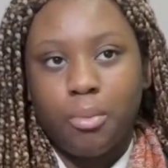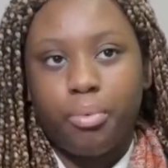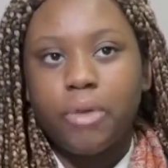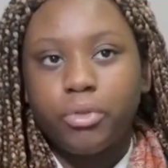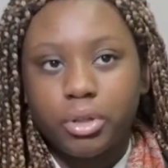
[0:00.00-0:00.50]

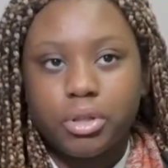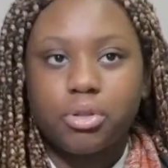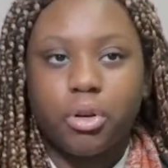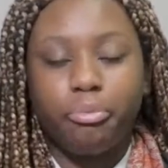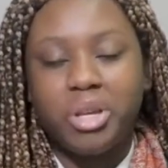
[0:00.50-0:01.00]

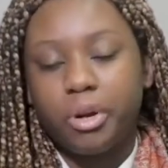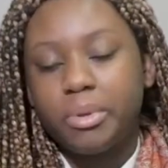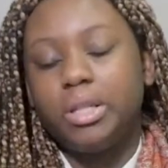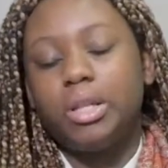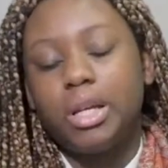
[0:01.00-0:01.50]
prevalence of
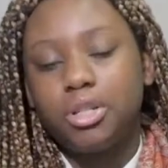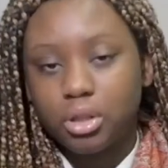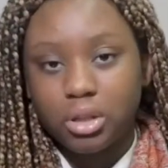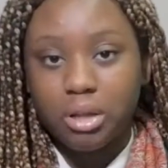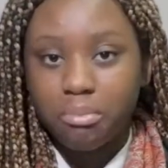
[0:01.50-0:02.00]

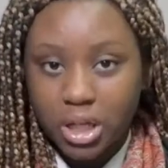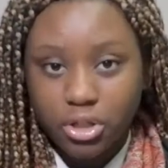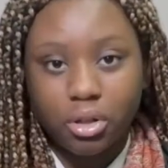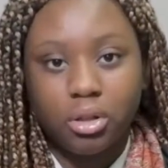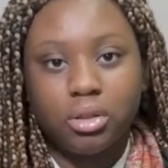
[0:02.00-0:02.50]
misrepresentation in the
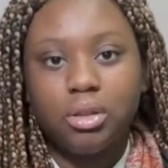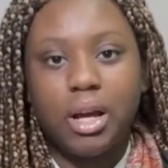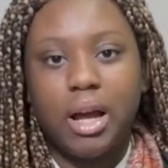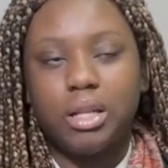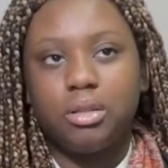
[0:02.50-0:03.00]
media
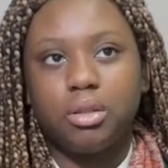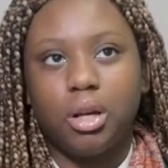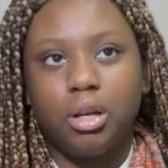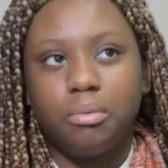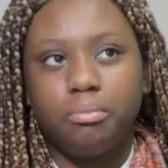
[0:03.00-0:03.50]
and
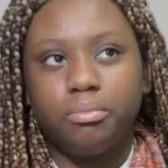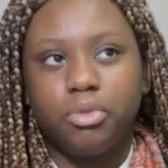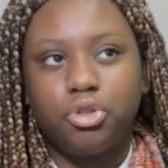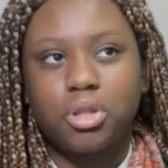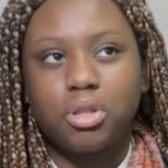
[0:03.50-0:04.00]
um,
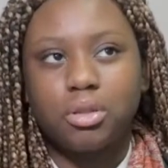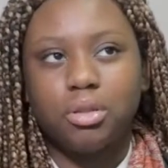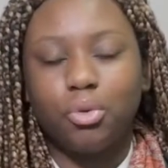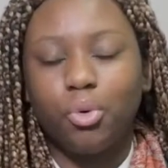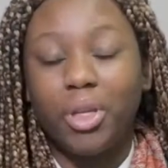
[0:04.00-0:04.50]
just
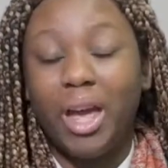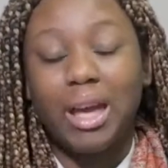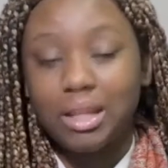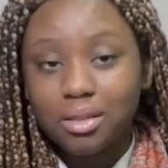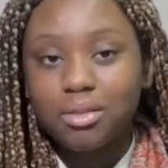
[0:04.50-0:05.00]
all the
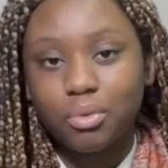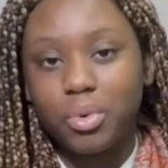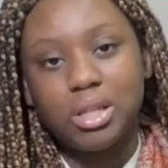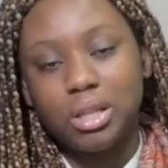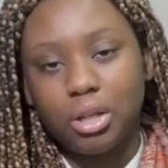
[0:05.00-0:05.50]
hate
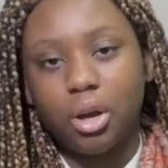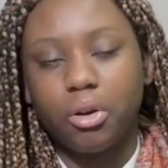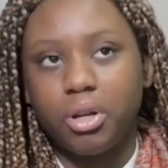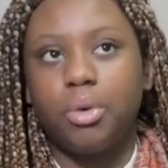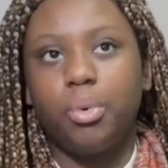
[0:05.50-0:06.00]
we see going
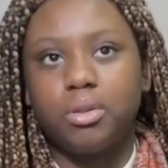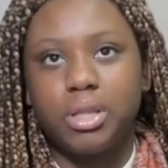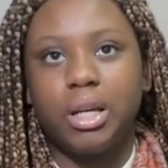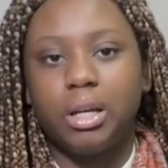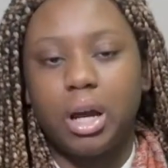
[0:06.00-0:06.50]
on in the world
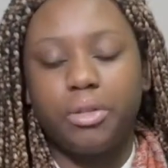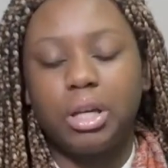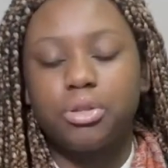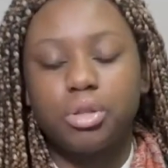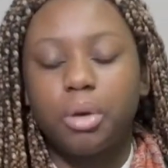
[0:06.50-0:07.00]
today, I think
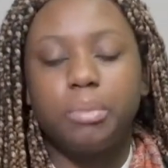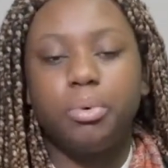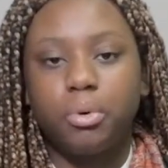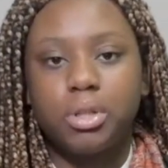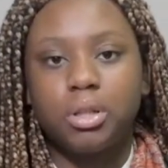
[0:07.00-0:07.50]
it's so
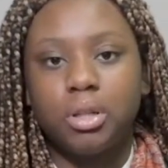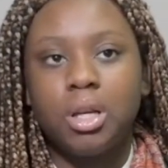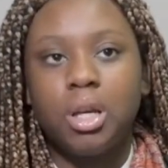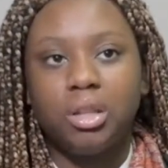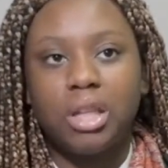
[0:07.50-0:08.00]
important
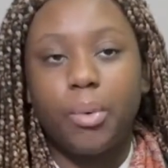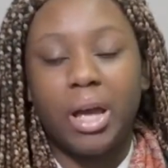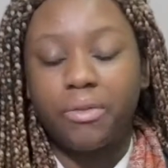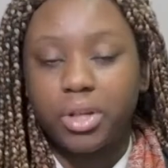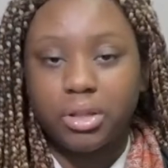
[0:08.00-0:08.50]
that we're
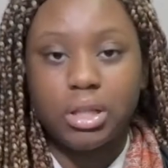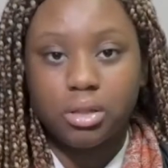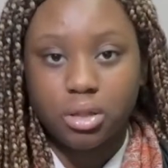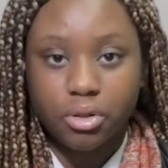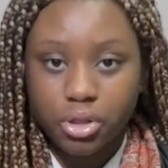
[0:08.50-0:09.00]
having these
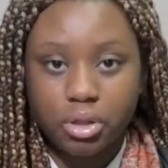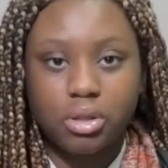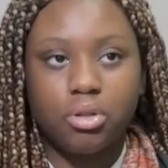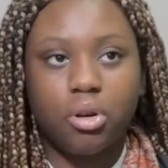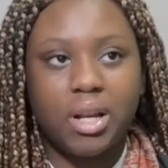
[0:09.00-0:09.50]

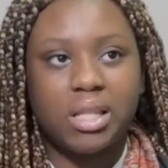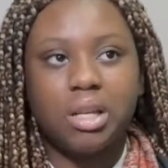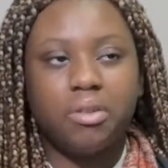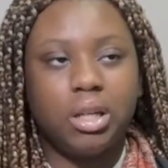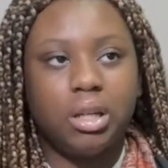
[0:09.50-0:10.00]
discussions, not
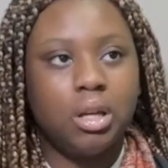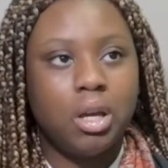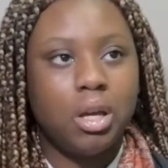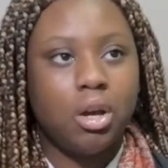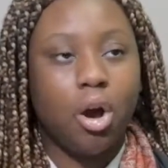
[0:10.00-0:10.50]
necessarily
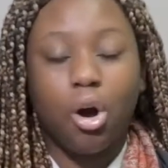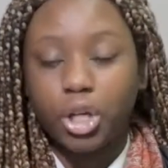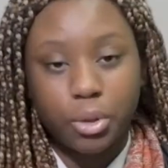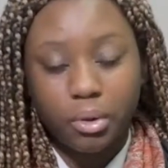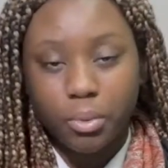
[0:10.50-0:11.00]

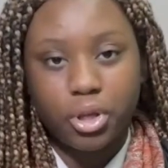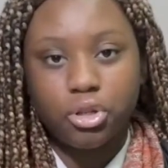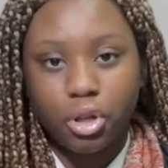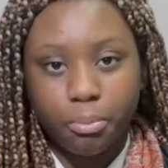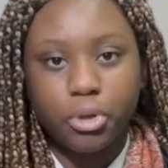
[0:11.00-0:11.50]
arguing with each other,